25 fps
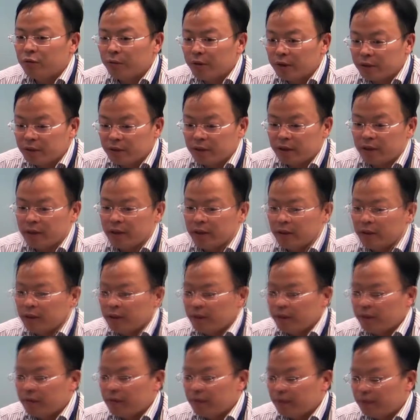We see
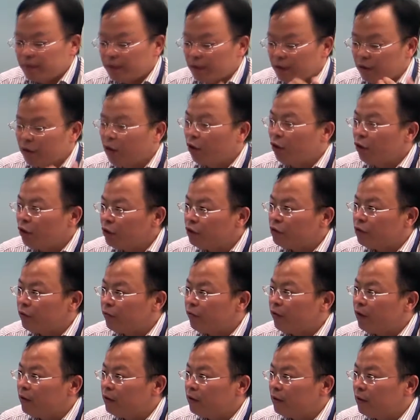the knowledge
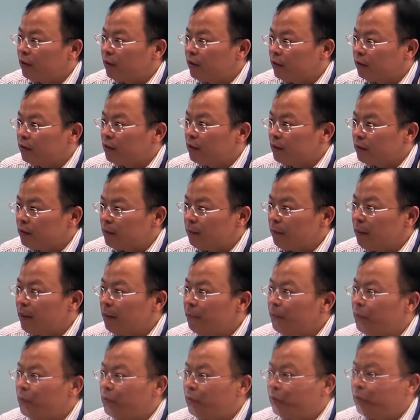from the
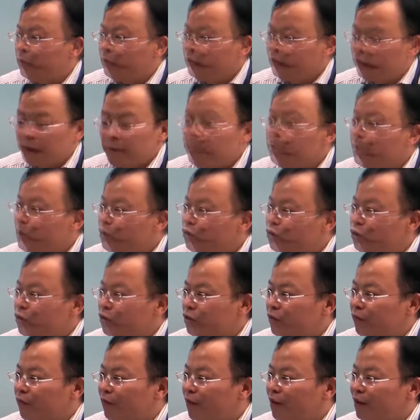people,
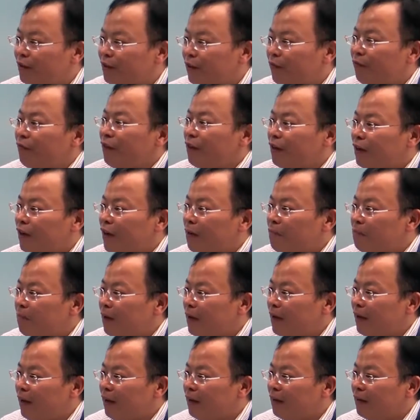ambitious from different
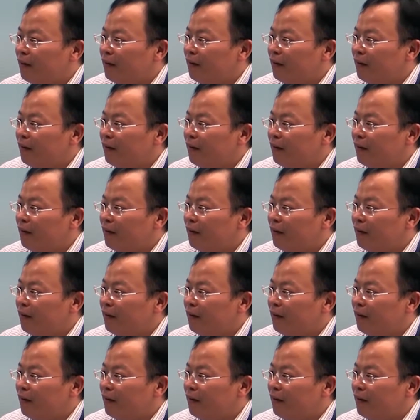company,